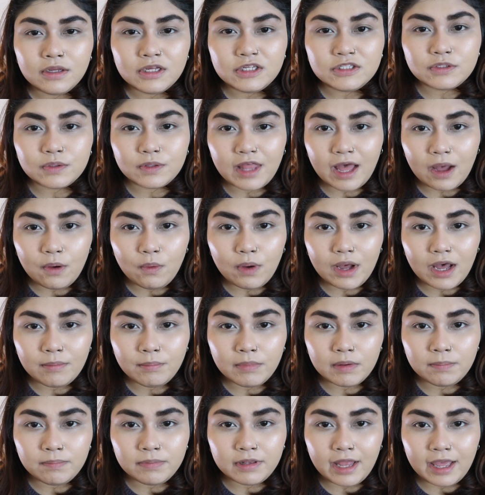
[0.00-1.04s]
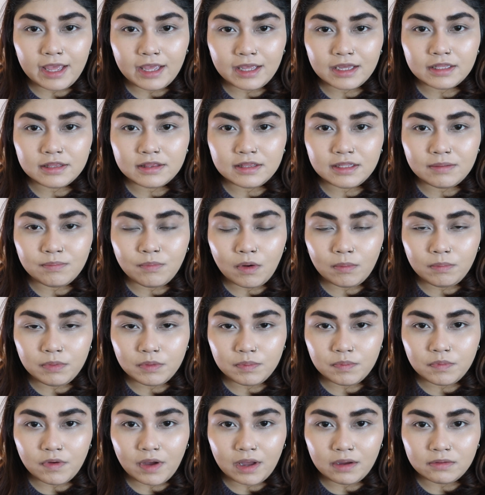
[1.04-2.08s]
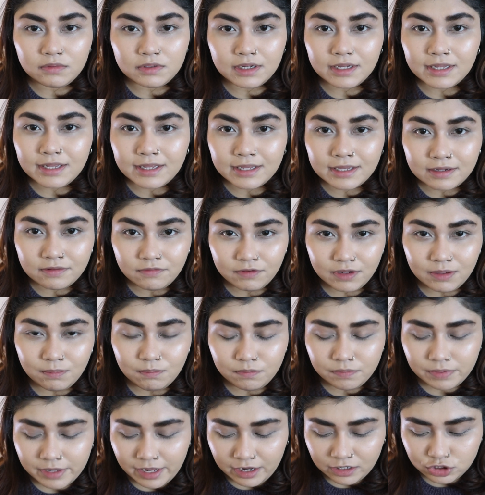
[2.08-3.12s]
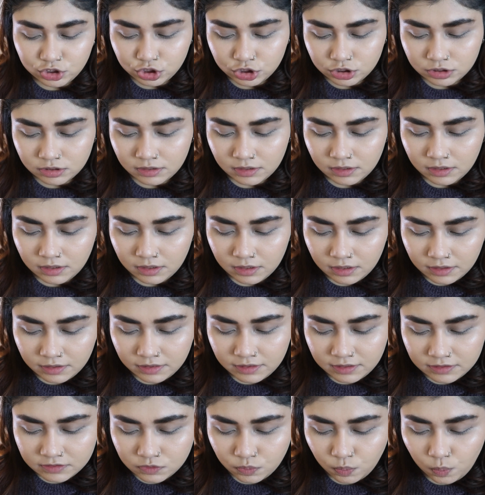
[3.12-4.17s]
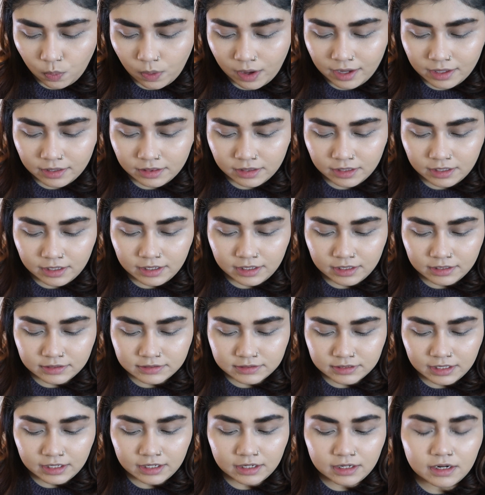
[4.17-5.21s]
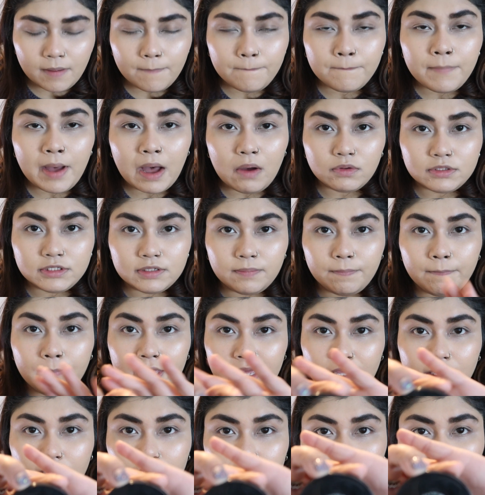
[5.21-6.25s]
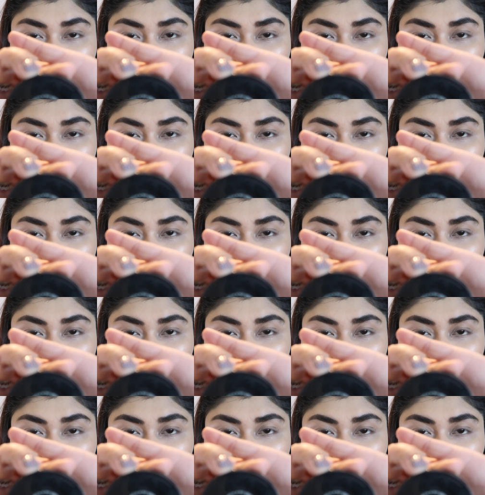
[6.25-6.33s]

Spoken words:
So now I'm applying the Bobbi Brown cream blush. This one is in powder pink